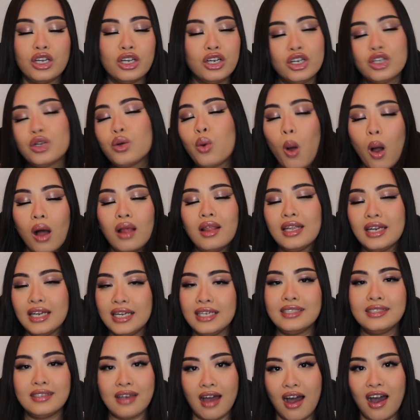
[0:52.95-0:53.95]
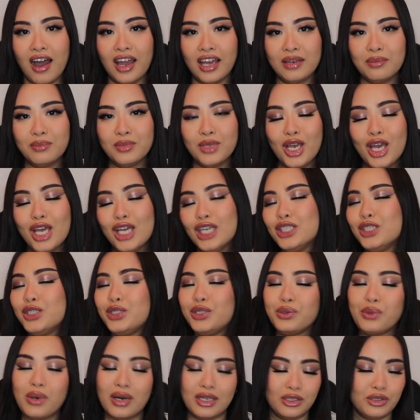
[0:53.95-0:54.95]
good quality time
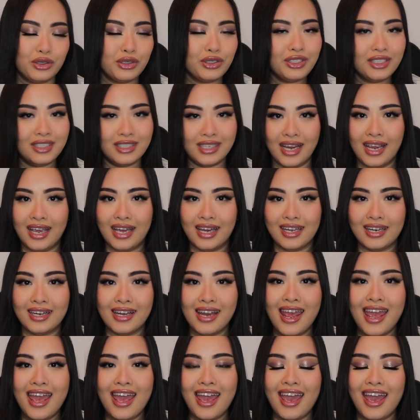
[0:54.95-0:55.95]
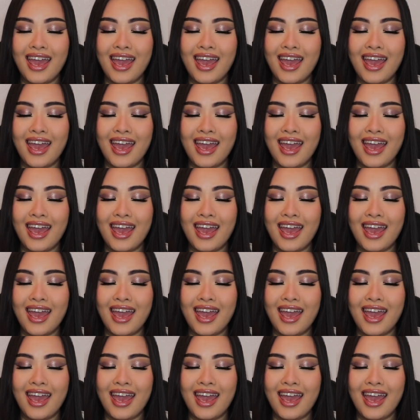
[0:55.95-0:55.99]
to understand